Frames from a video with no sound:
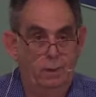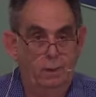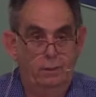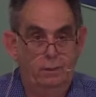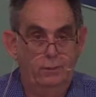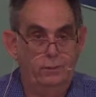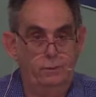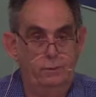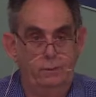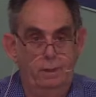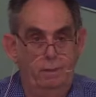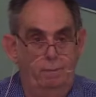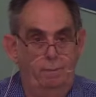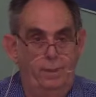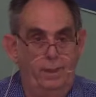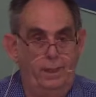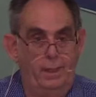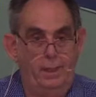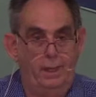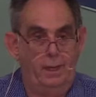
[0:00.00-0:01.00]
Do not
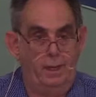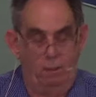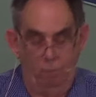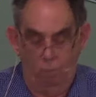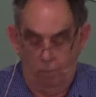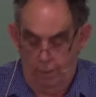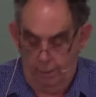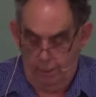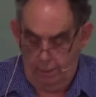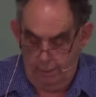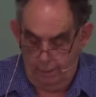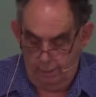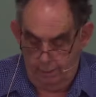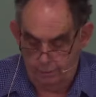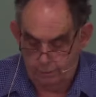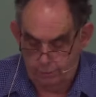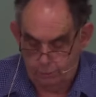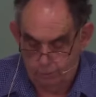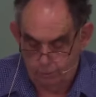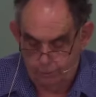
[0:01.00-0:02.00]
be in any way a
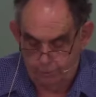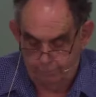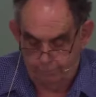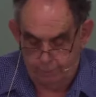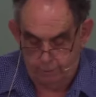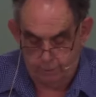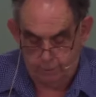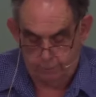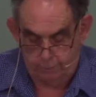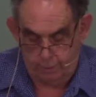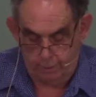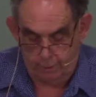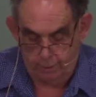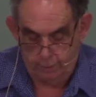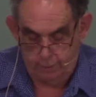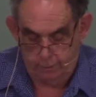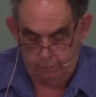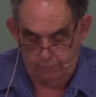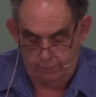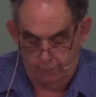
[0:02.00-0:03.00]
source of
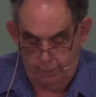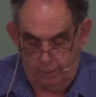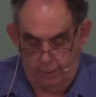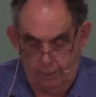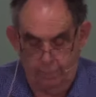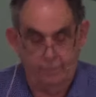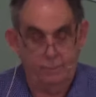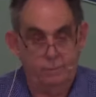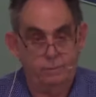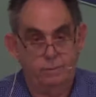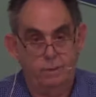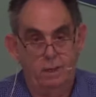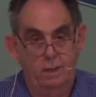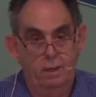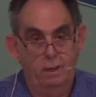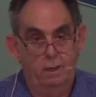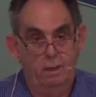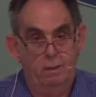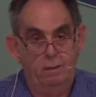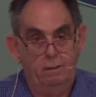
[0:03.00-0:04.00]
distraction for others
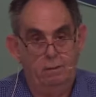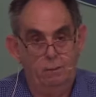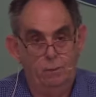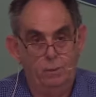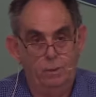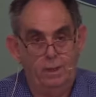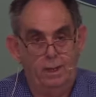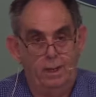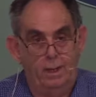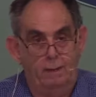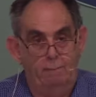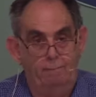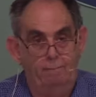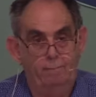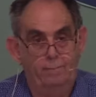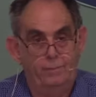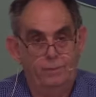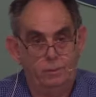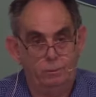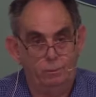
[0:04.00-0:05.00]
who will come
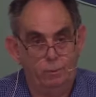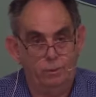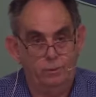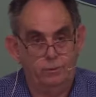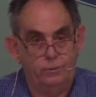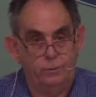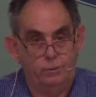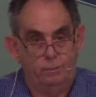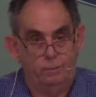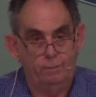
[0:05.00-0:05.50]
to worship.